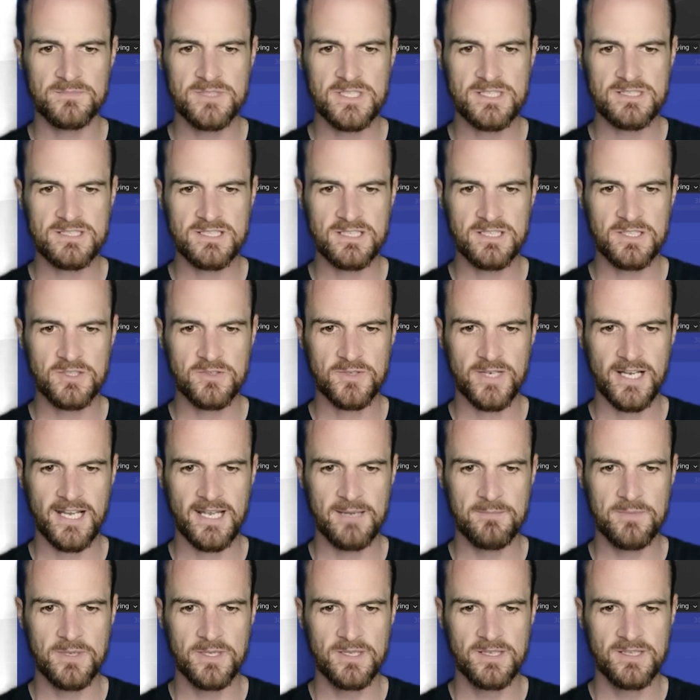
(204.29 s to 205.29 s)
I'm just going to
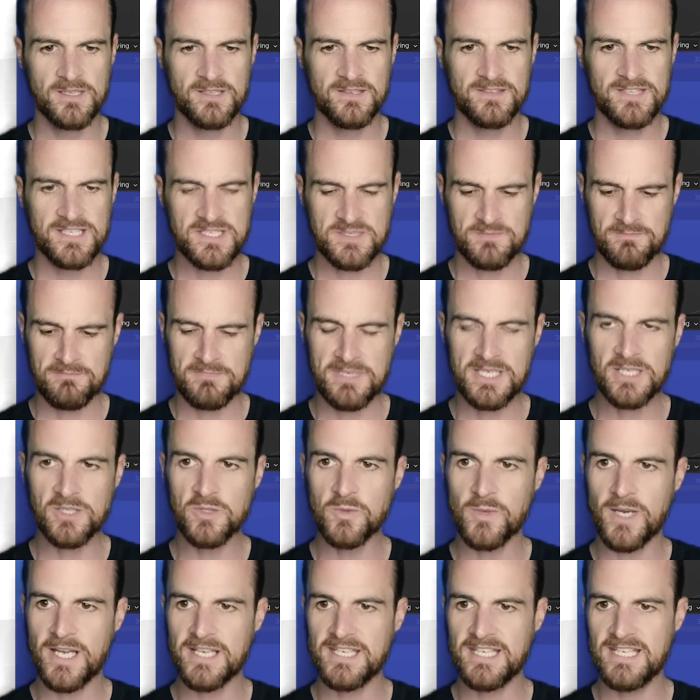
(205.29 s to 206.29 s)
grab this
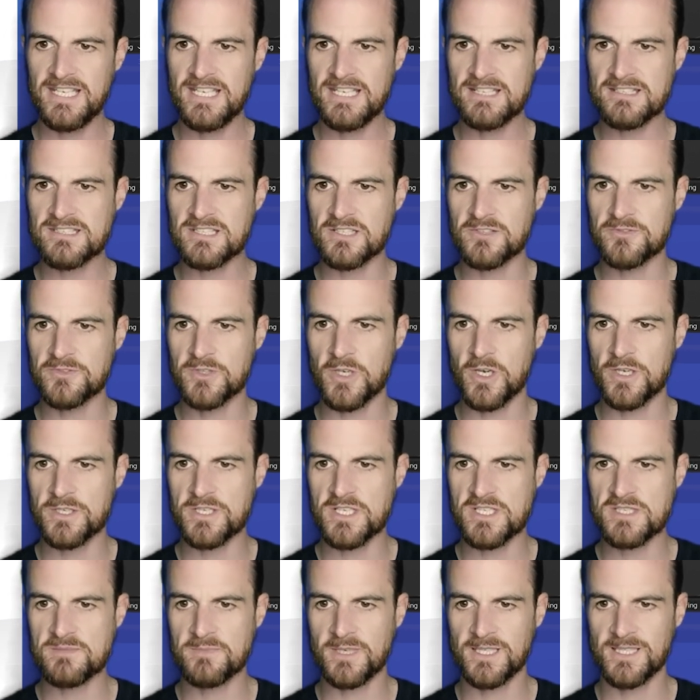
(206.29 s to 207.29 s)
middle one here. So I've
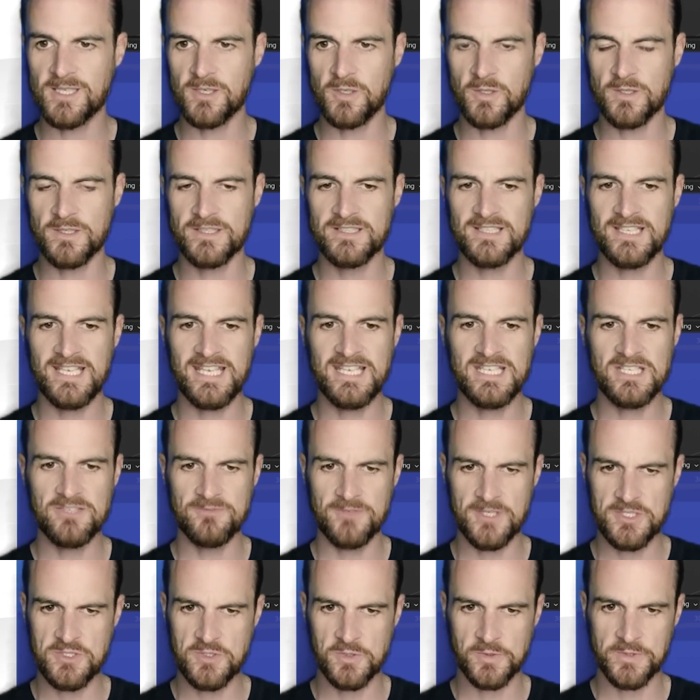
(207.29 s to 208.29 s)
gone into my little
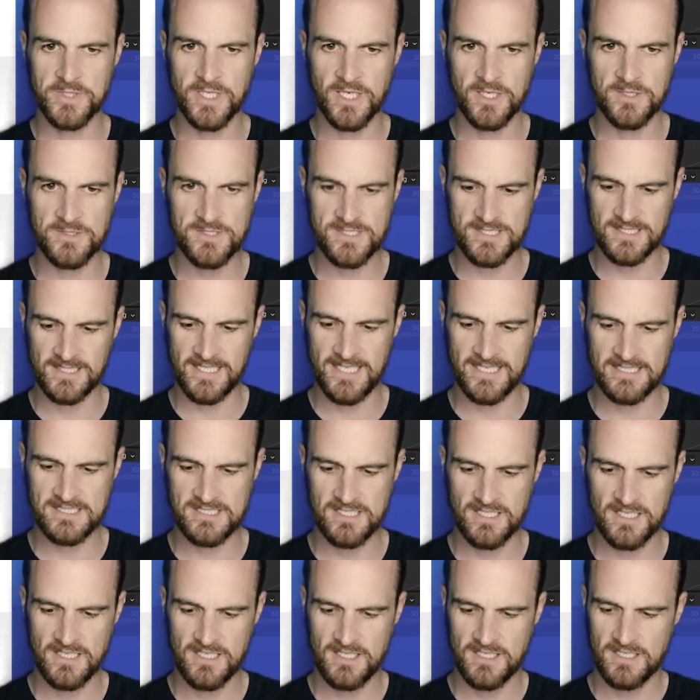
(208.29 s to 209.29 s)
individual node
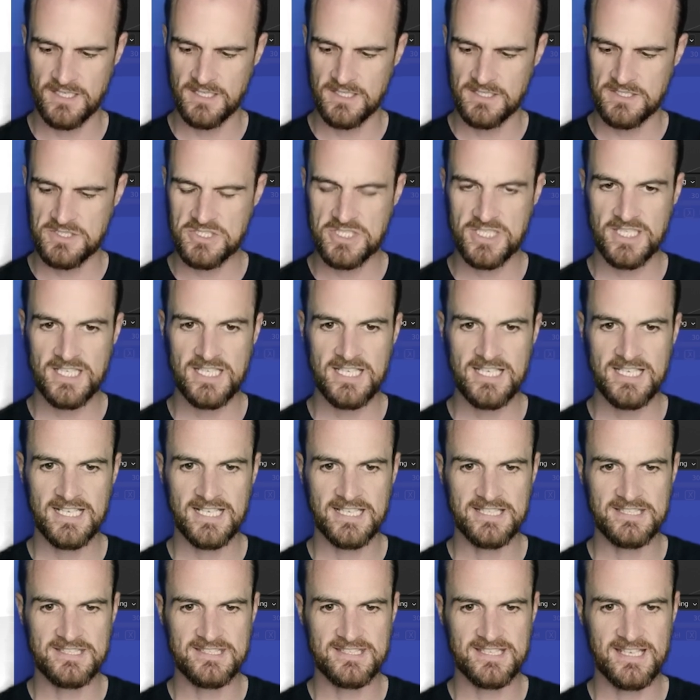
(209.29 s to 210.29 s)
select,
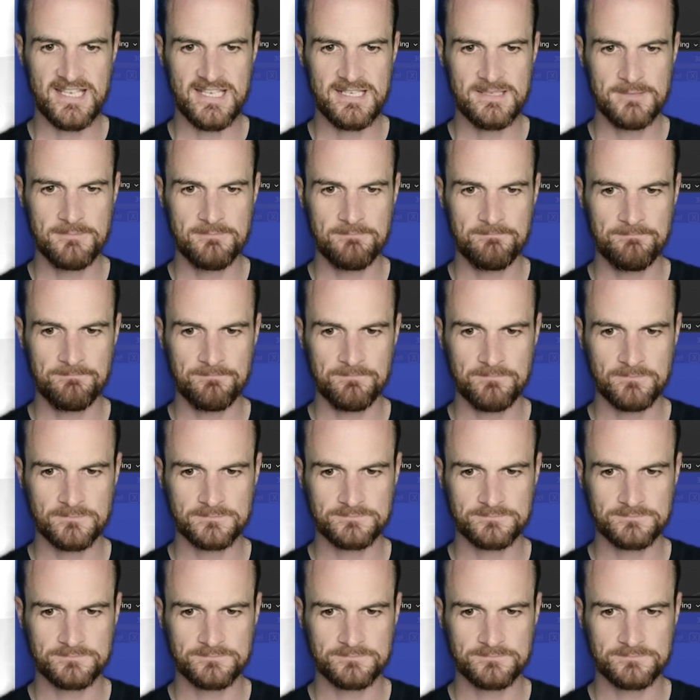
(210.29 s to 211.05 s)
G and Z.